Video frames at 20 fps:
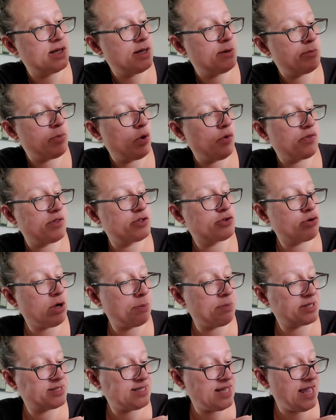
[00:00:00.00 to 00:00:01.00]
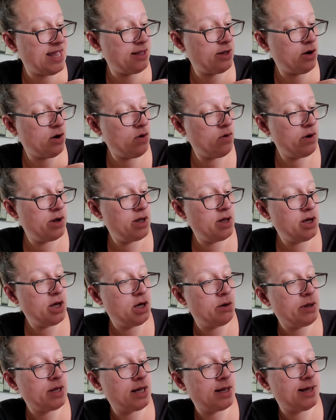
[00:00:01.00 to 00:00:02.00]
Both in Tropic Tango.
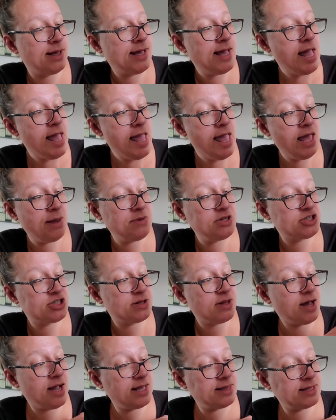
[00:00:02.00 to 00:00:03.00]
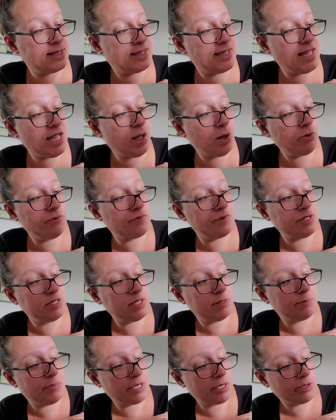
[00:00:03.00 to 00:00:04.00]
We got Hamish, the Highland Cow,
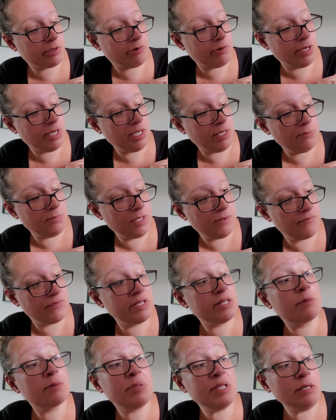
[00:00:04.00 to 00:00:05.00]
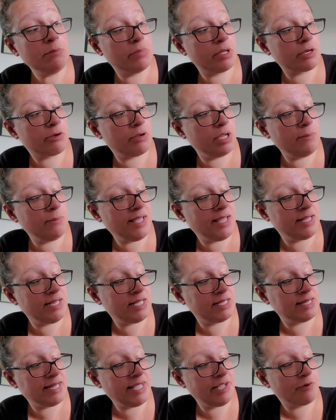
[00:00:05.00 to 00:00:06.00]
Vanilla Buttercream, Vanilla Bean Buttercream, and
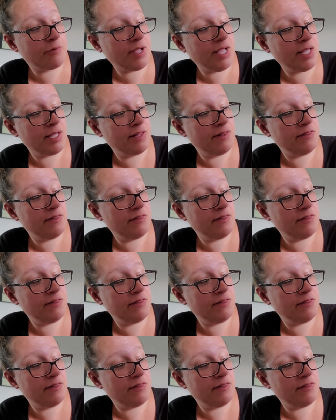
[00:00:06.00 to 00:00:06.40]
Allegra,